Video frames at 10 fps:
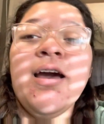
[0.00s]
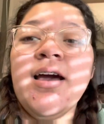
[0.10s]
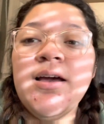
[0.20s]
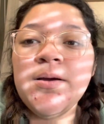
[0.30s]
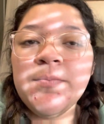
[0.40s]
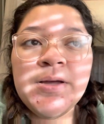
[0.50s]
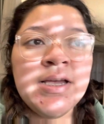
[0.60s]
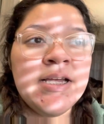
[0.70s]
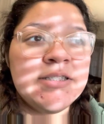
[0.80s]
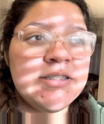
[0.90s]
um
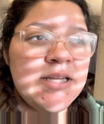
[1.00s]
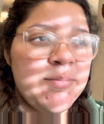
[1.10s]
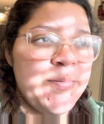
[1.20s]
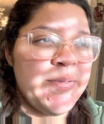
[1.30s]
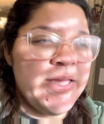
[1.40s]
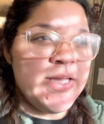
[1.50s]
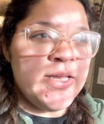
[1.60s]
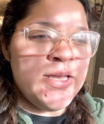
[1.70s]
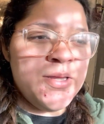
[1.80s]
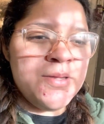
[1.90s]
it's time to make
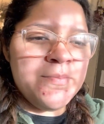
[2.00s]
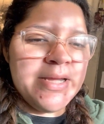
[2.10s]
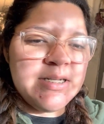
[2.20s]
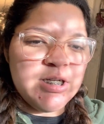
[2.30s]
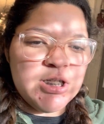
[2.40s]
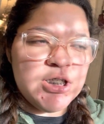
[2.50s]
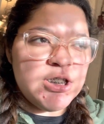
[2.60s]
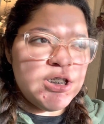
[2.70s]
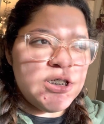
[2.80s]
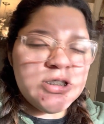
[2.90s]
my
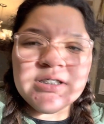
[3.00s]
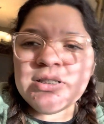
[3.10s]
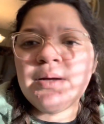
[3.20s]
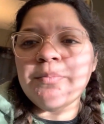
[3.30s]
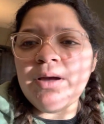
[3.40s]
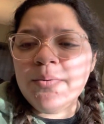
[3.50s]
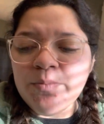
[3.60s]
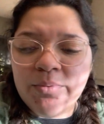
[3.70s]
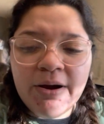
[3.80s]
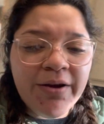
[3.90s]
daughter some
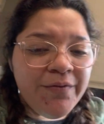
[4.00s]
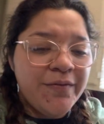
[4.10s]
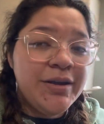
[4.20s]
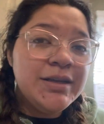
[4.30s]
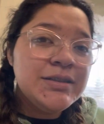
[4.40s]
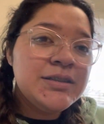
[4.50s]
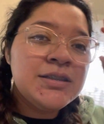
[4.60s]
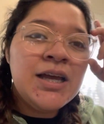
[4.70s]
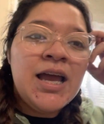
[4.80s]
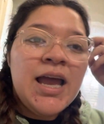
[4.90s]
breakfast
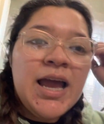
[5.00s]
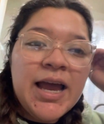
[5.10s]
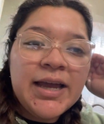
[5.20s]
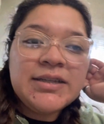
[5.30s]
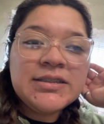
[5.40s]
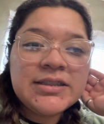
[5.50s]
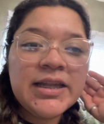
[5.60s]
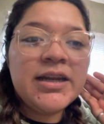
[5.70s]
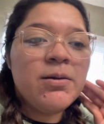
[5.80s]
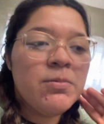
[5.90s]
i
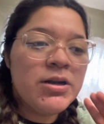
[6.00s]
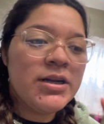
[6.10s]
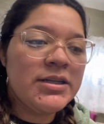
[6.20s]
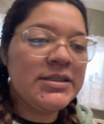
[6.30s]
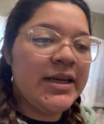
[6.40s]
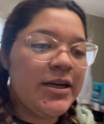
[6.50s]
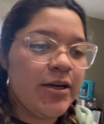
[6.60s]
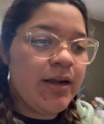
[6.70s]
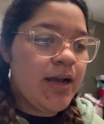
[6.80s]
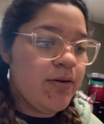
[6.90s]
decided i wanted to take
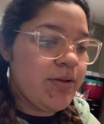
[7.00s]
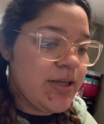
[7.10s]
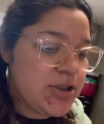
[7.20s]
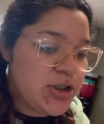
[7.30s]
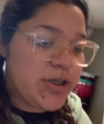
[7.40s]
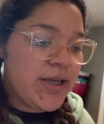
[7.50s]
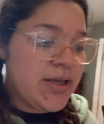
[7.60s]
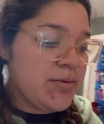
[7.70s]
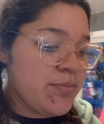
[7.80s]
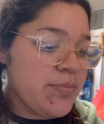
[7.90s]
her out
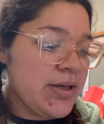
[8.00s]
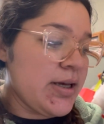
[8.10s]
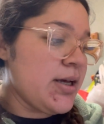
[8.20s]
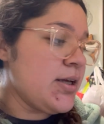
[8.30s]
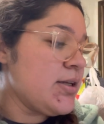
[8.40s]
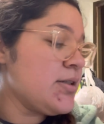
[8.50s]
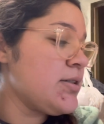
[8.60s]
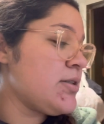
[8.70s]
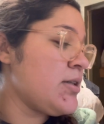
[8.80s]
yesterday because